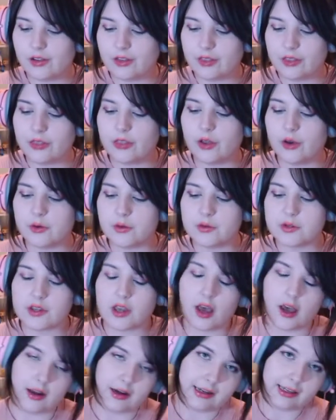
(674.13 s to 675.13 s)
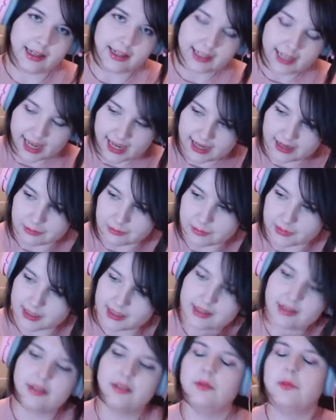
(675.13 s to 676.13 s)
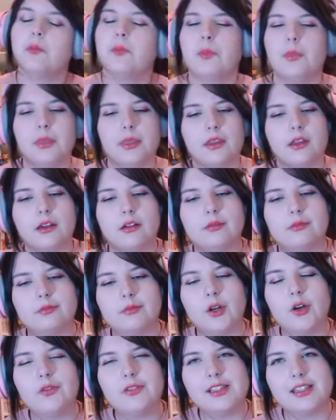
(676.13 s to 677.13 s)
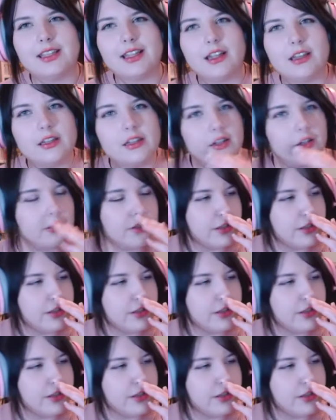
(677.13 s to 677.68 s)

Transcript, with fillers: those earlier games but obviously, like you know,